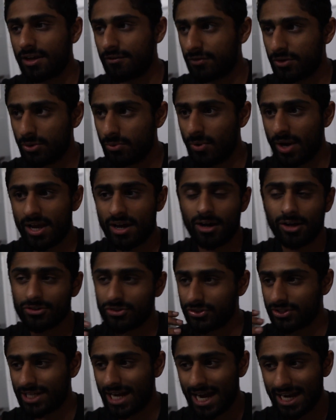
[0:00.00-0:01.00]
if you weigh
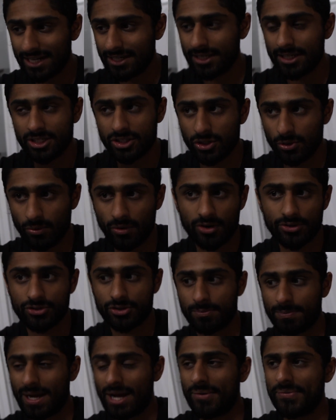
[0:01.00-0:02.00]
190,
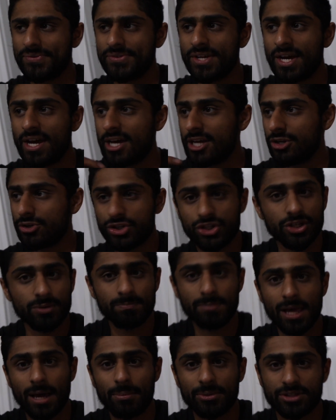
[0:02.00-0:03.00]
200 pounds, you
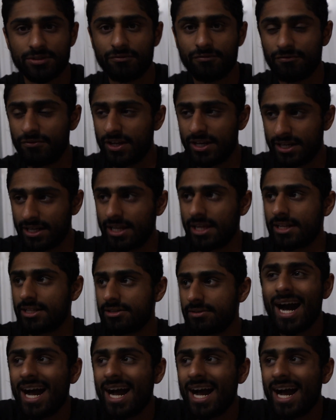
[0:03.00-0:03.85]
should be able to fit in it.